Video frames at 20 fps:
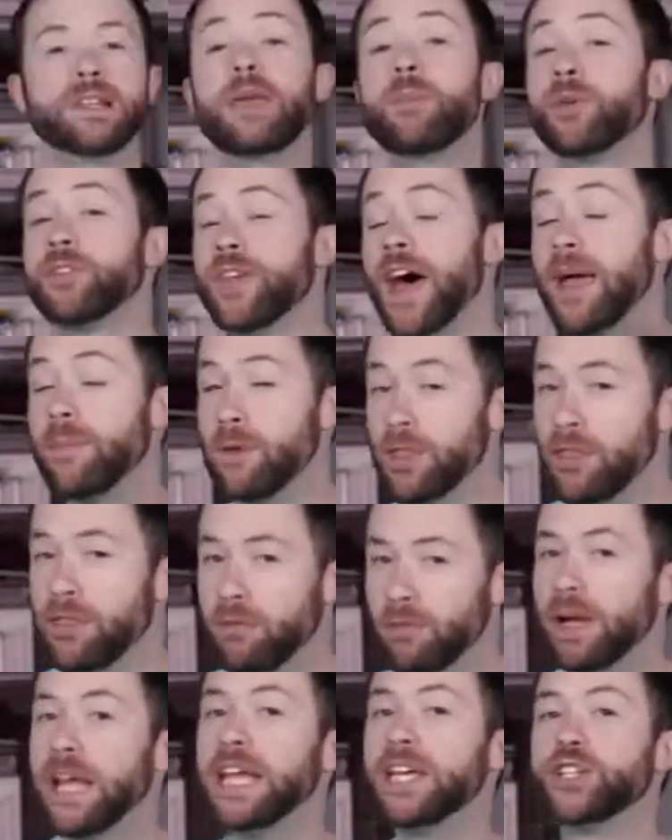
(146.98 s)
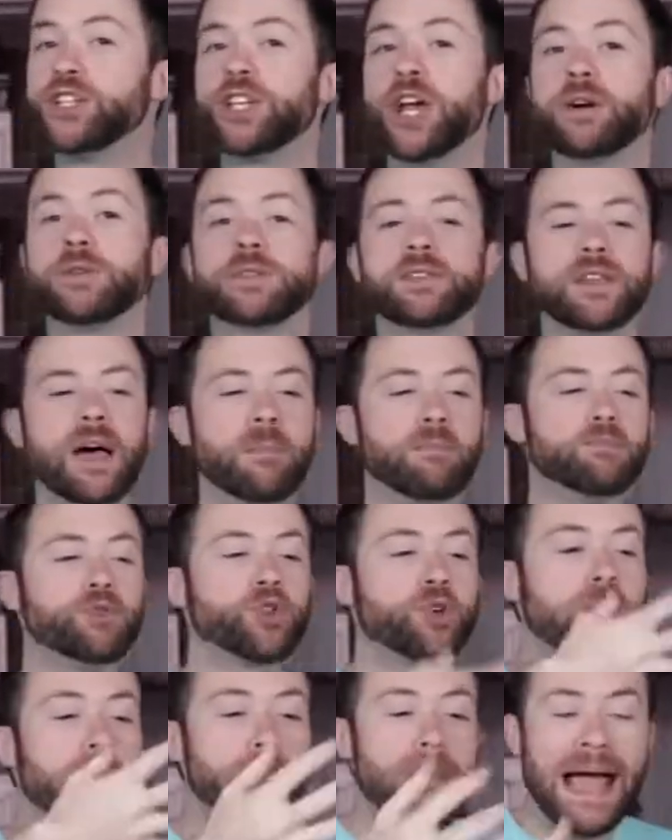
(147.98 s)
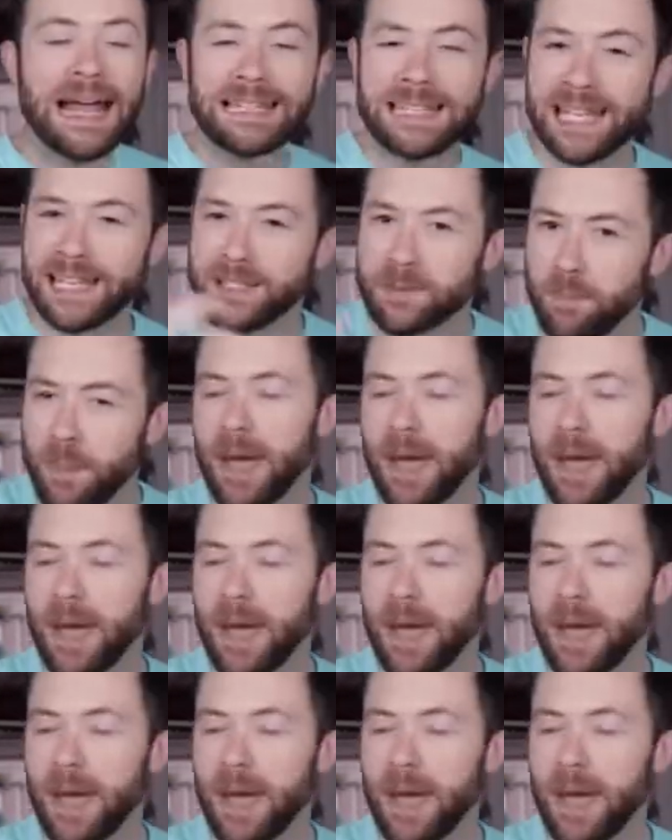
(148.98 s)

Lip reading: Label type 3 shows some dramatis